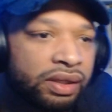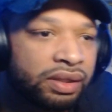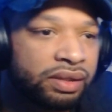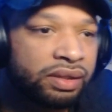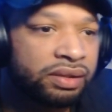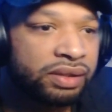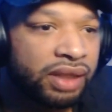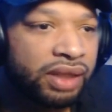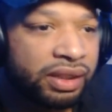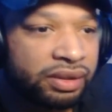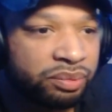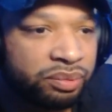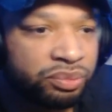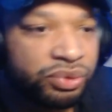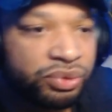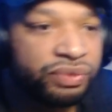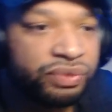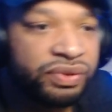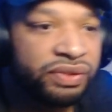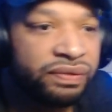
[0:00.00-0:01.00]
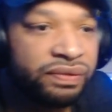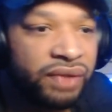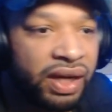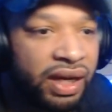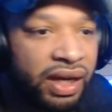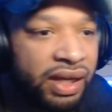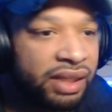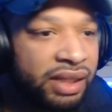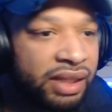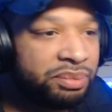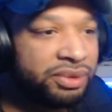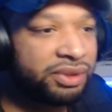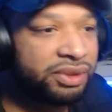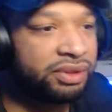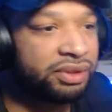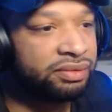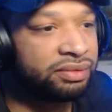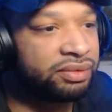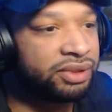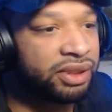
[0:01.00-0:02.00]
Got the movie vibes,
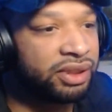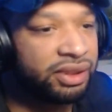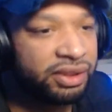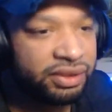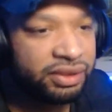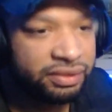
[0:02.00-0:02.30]
okay.